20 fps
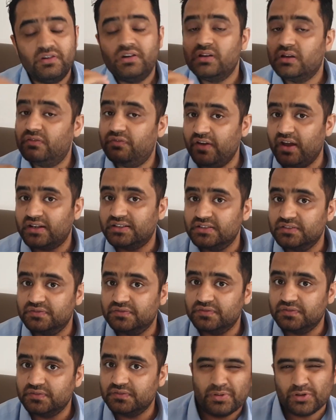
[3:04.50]
very effective.
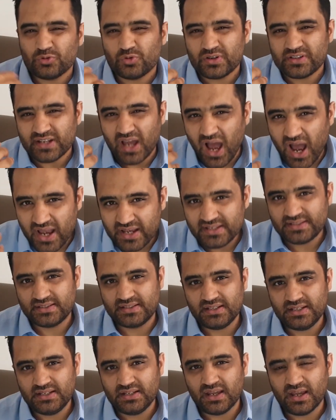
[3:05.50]
But what I
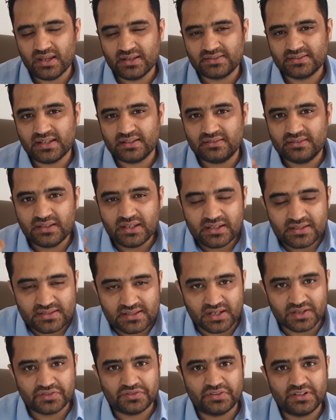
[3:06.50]
see is that
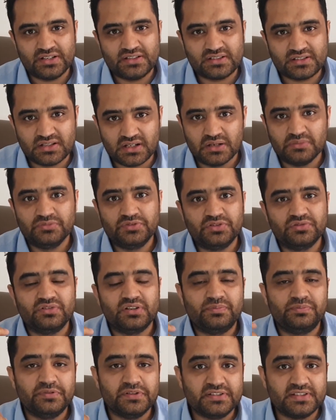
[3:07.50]
these countries come to
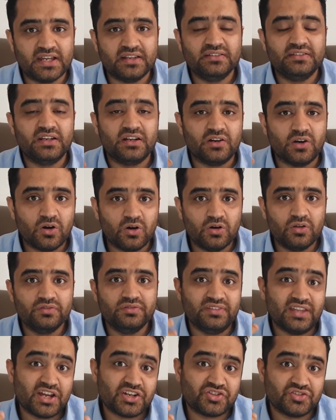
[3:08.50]
represent their
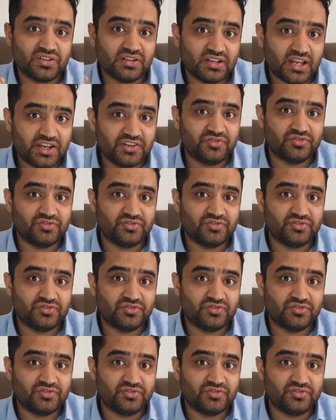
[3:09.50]
own national